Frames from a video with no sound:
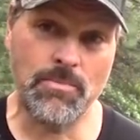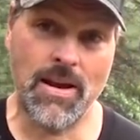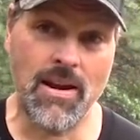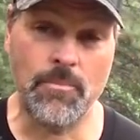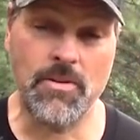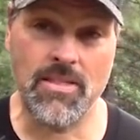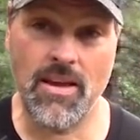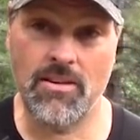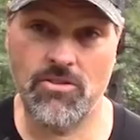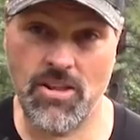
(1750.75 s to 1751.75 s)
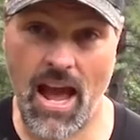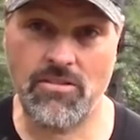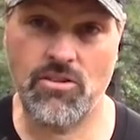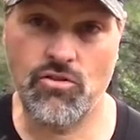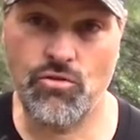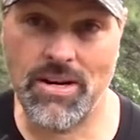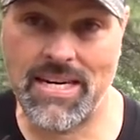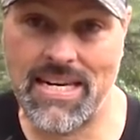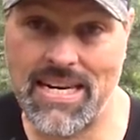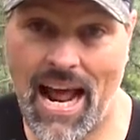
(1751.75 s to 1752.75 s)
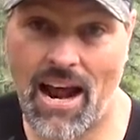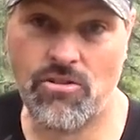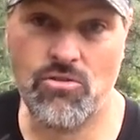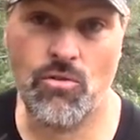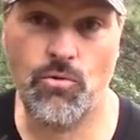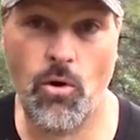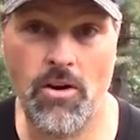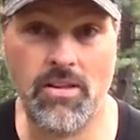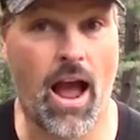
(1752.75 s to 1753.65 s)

been up to the Shasta Trinity National Forest,